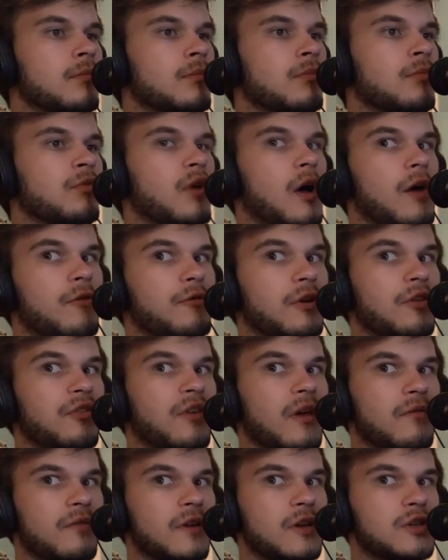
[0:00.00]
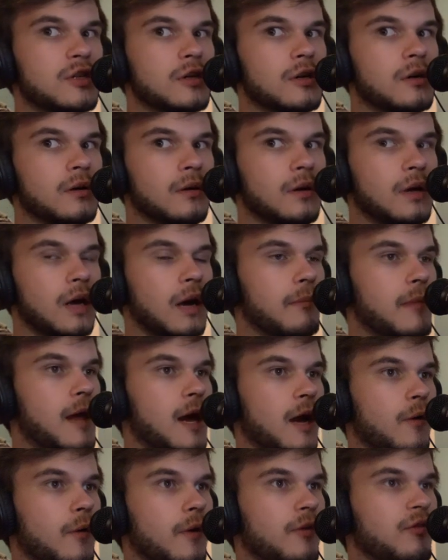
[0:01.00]
soft reset feature. I'm
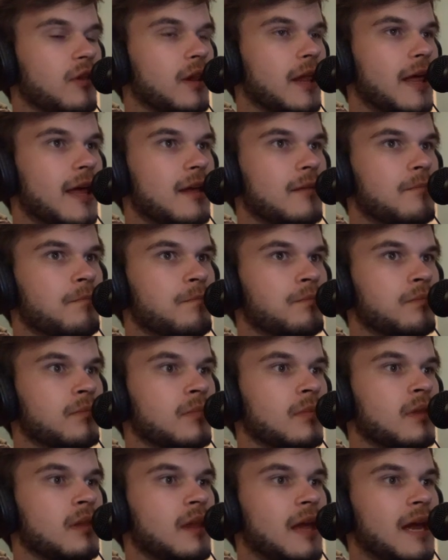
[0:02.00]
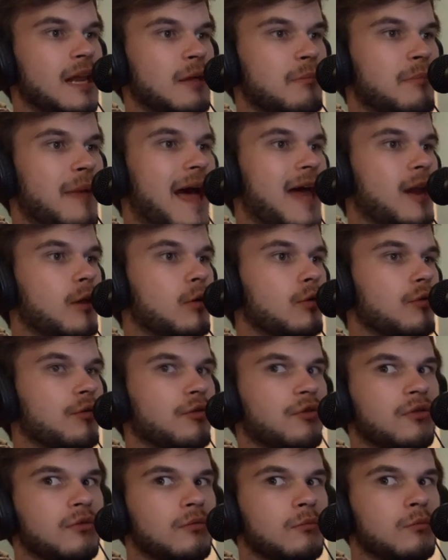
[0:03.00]
not going to let any
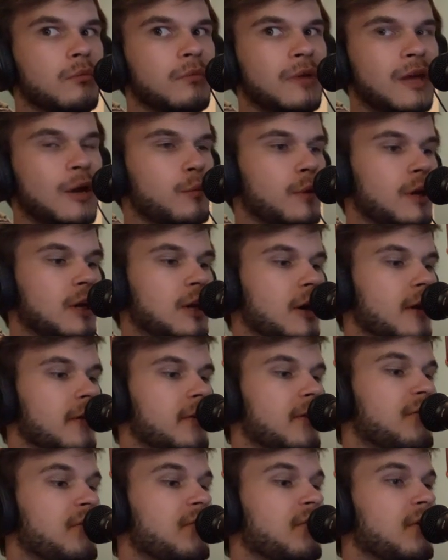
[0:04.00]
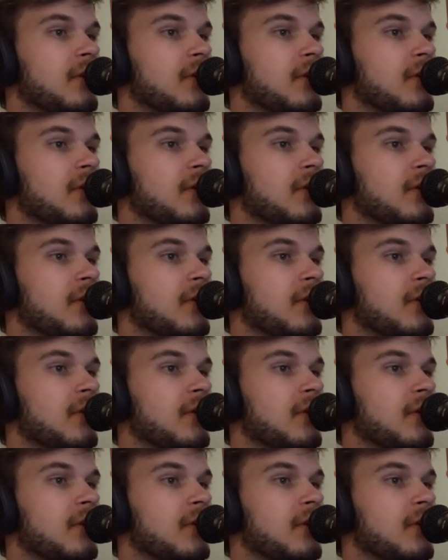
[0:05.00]
battles get redone. This is a